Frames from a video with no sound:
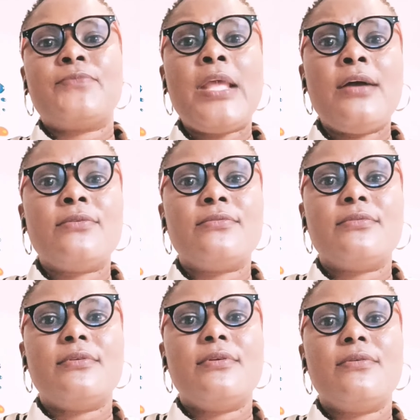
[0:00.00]

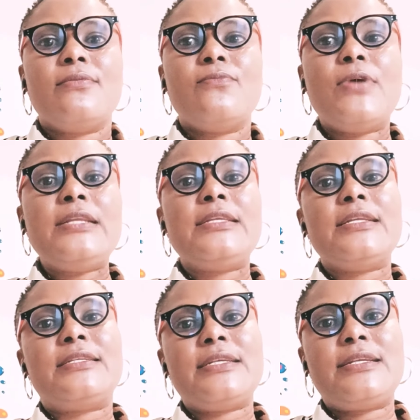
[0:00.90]
Now, when
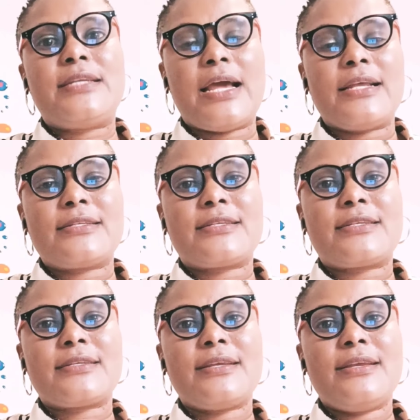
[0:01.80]
they did
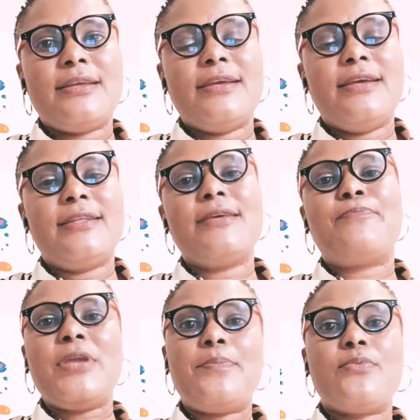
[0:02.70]
that,
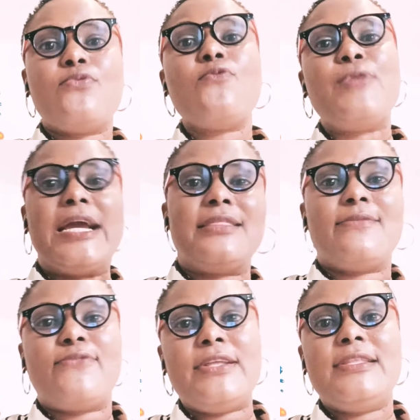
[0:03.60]
the people who were
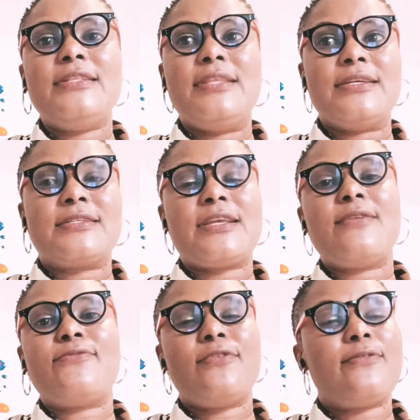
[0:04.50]
defending
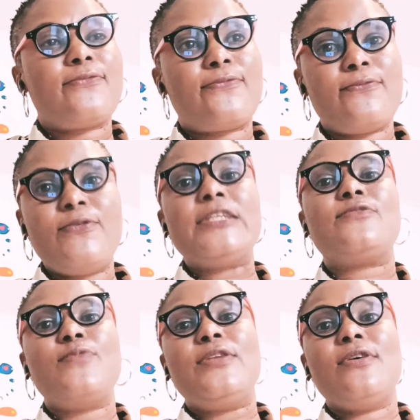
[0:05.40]
themselves, of
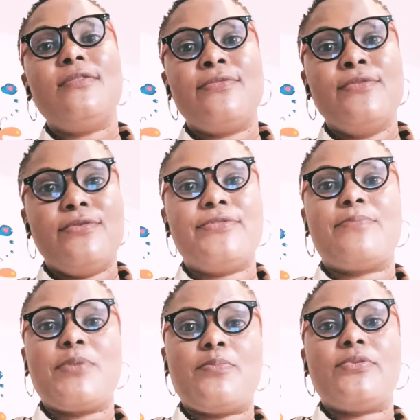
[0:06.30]
which we don't know
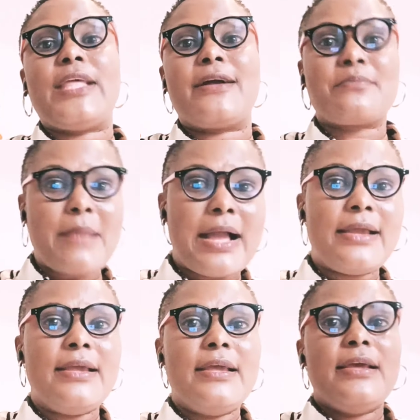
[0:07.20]
the people that
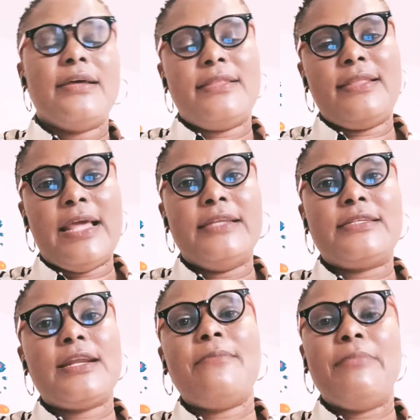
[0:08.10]
buy the
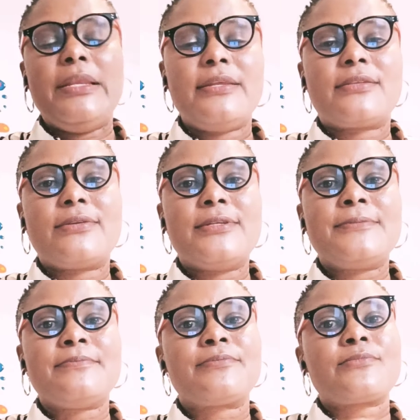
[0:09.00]
Nigerian
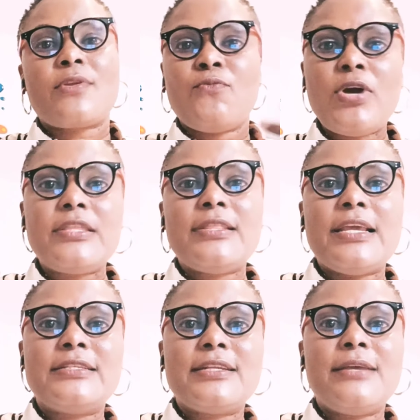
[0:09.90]
military, what the
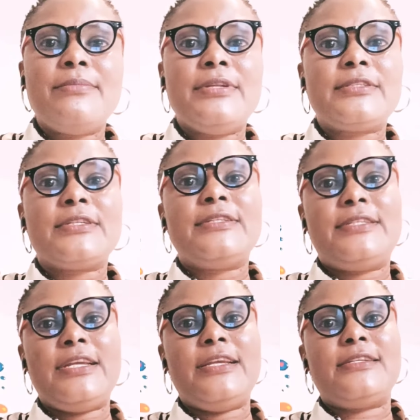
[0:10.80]
Nigerian military
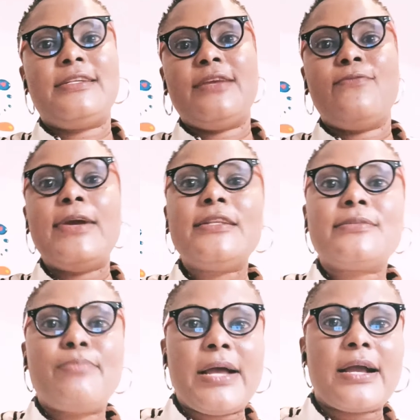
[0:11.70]
did, they
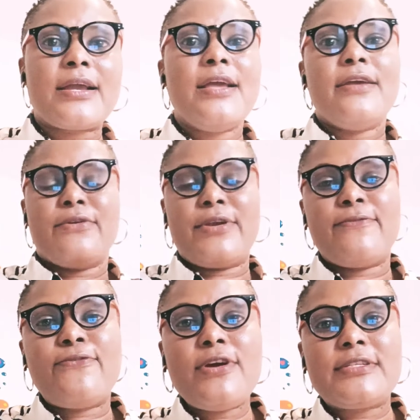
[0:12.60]
went back,
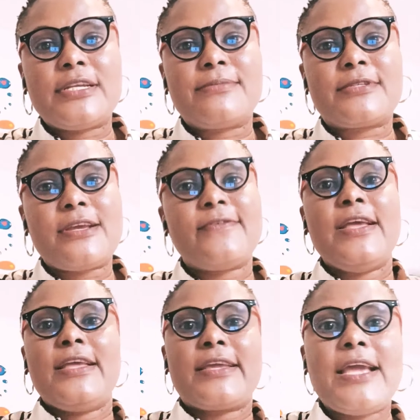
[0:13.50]
reinforced
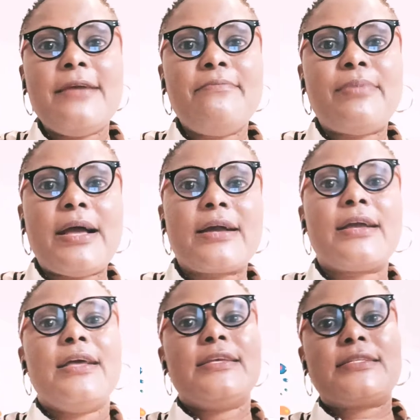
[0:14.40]
themselves, came
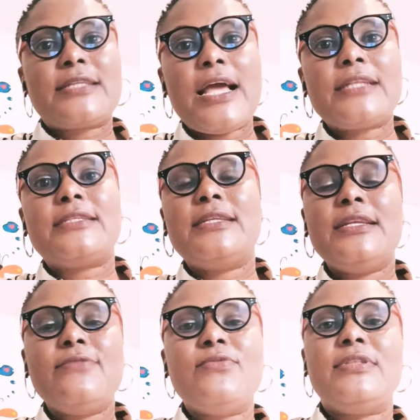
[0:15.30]
back, start
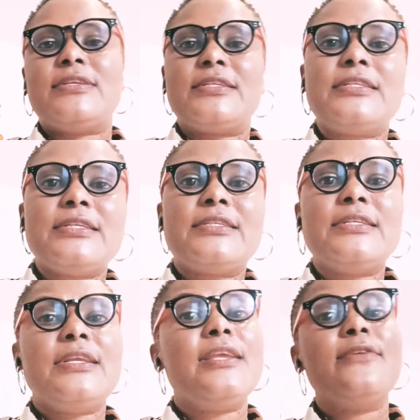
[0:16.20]
dealing with the
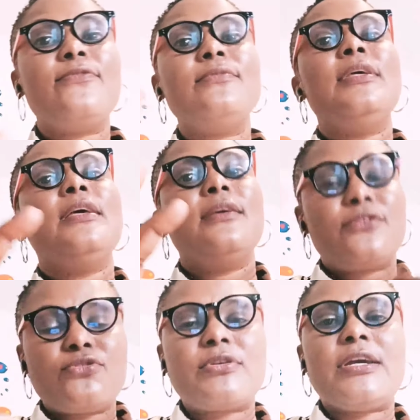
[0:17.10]
citizens, even
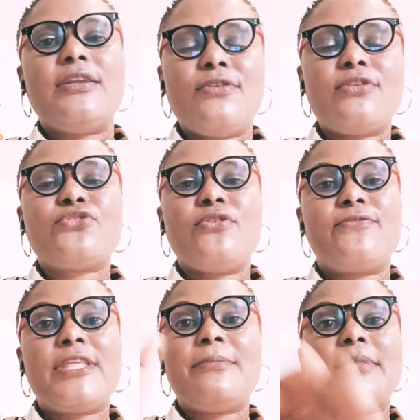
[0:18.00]
took a lot
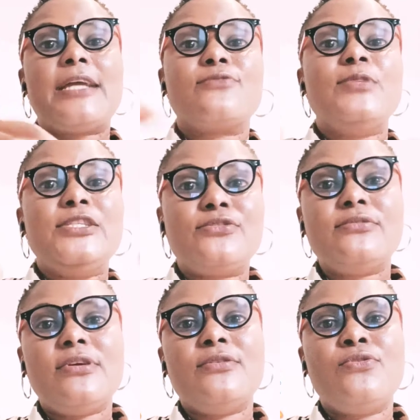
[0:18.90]
of them that we
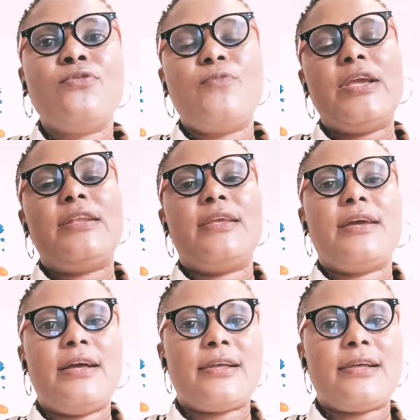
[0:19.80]
do not know where they